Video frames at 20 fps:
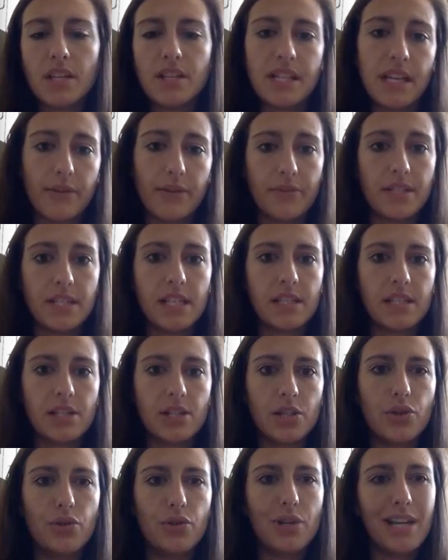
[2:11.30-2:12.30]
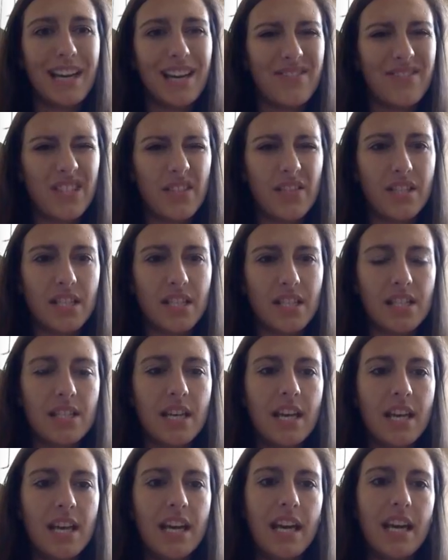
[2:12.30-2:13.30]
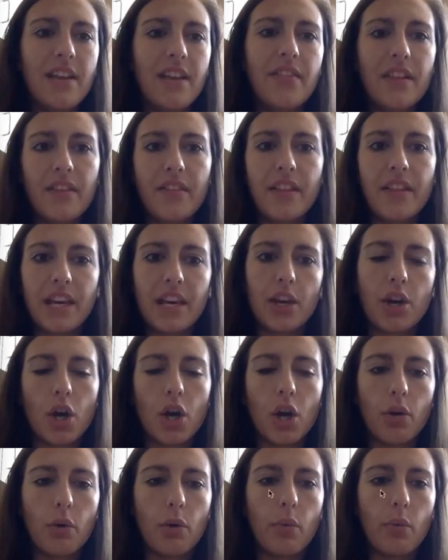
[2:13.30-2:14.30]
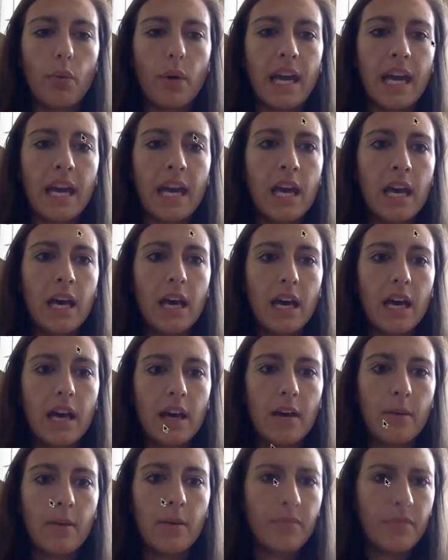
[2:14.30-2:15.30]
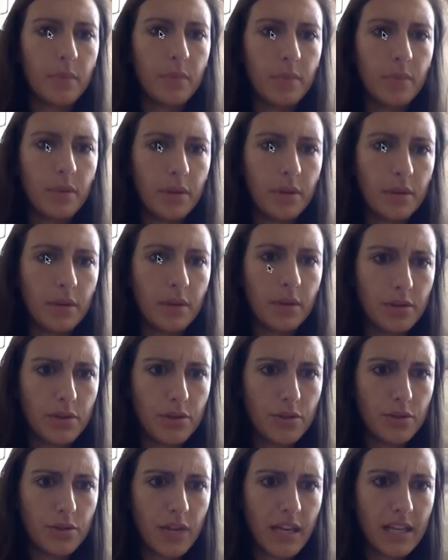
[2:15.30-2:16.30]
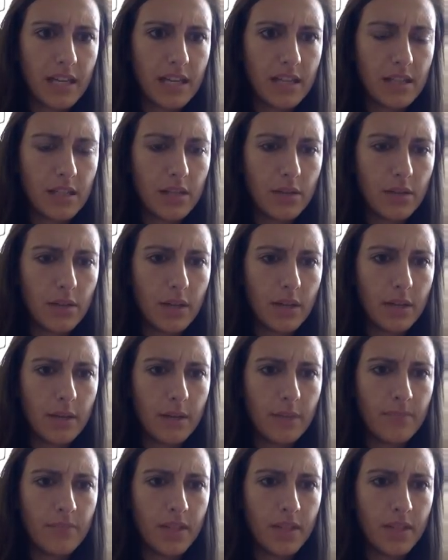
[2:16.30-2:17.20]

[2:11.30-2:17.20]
deficits. So you could have deficits and then they can go away. I'm going to try to